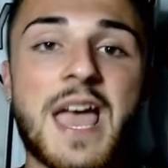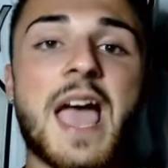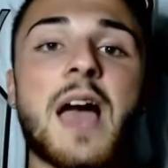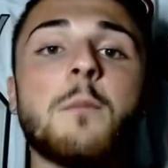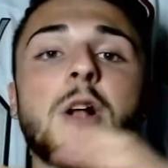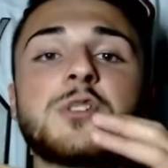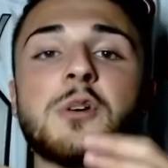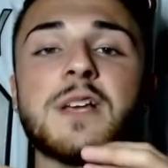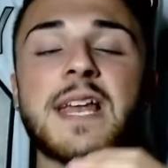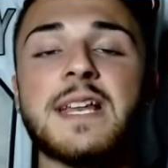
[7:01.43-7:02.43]
And Montreal
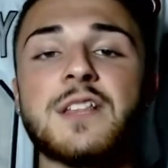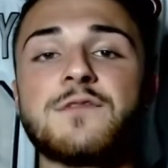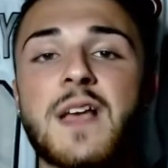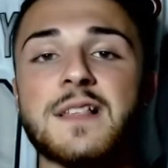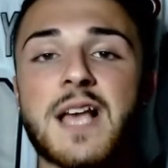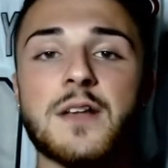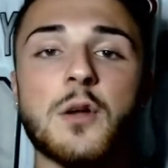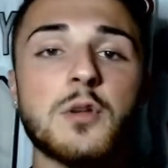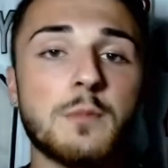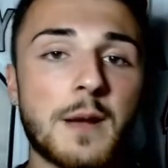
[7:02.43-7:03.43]
Canadiens fans, I know
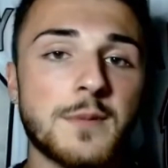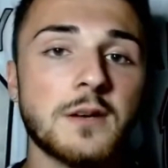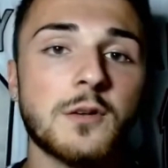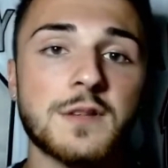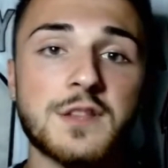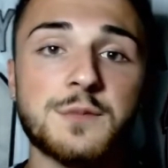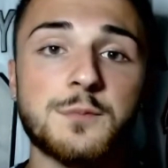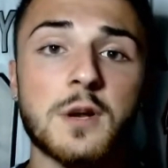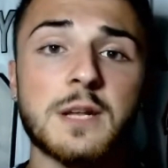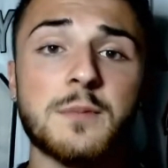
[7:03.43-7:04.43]
you might be a little
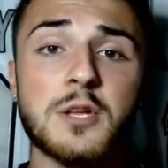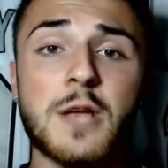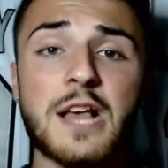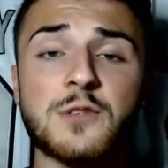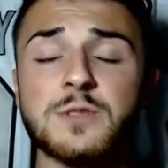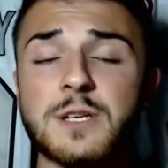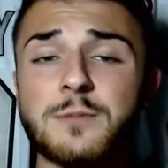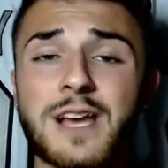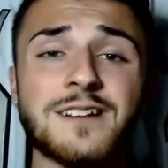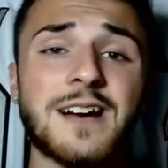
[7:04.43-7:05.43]
disappointed, but you guys really
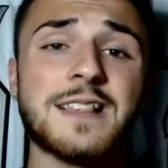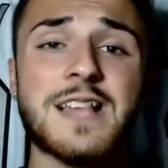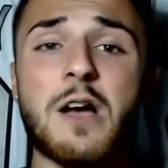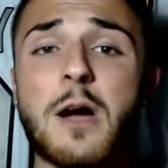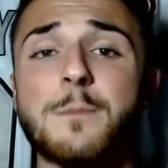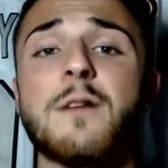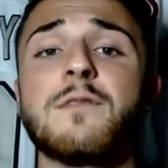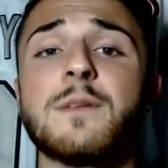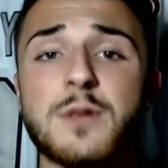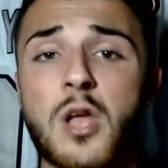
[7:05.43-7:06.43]
played lights out above
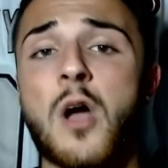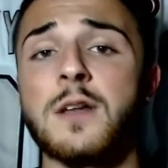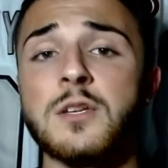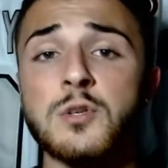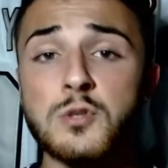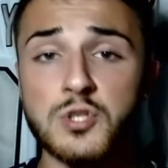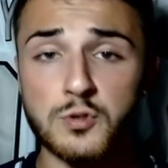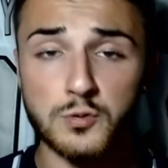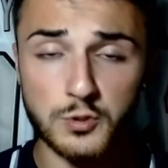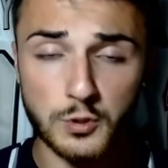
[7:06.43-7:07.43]
and beyond. And you
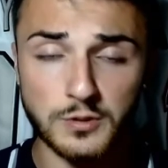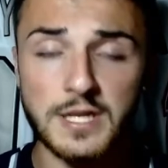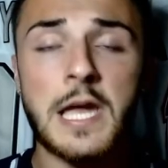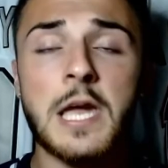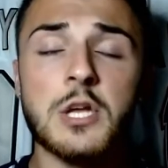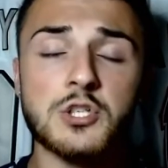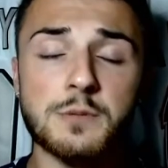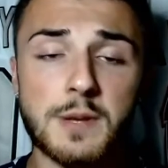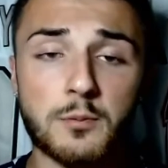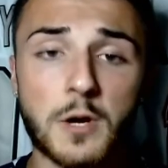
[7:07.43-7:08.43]
truly should
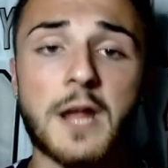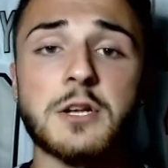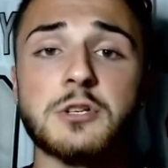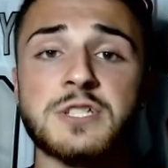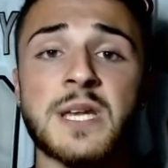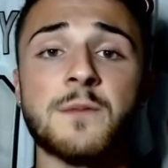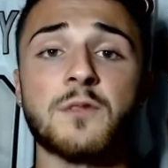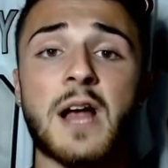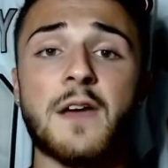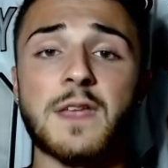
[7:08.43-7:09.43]
be proud of your team
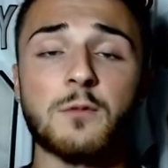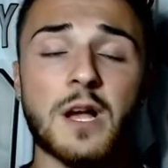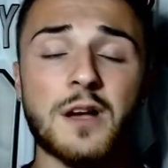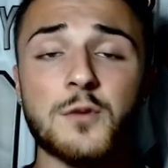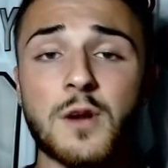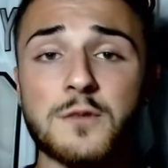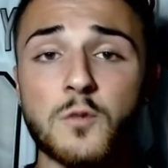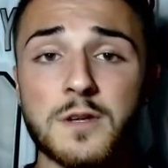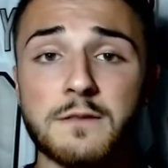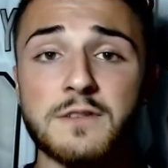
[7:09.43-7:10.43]
for how they rallied around
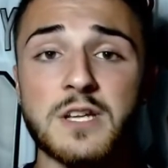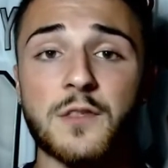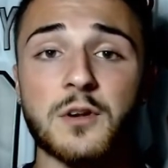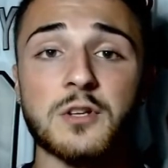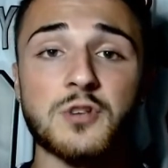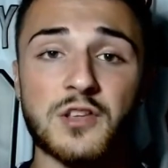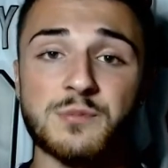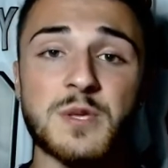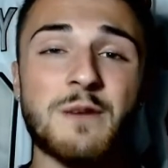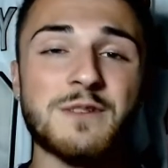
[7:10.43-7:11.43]
one of another. And trust
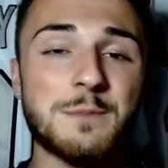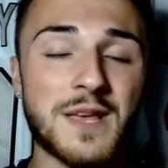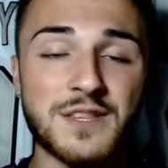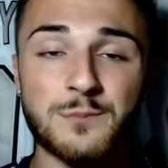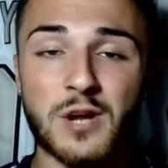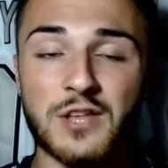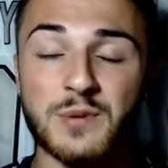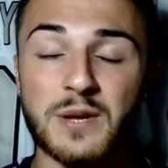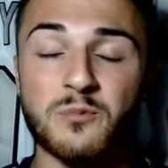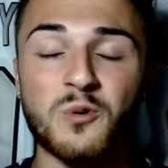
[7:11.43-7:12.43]
me, you have an amazing
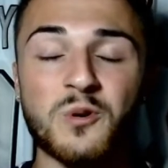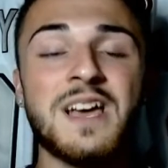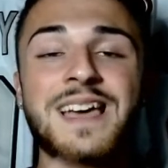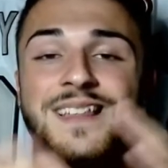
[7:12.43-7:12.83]
prospect pool.